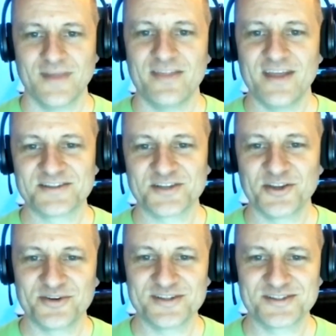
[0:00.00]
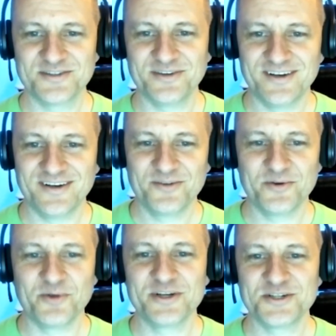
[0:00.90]
And that's all there is to it. We
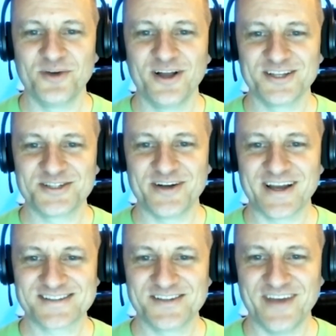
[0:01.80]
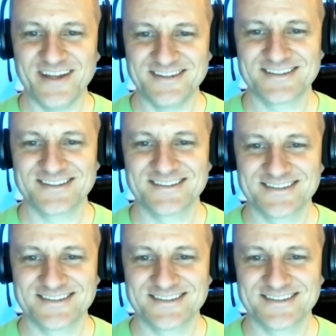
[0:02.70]
wish you well at your next event.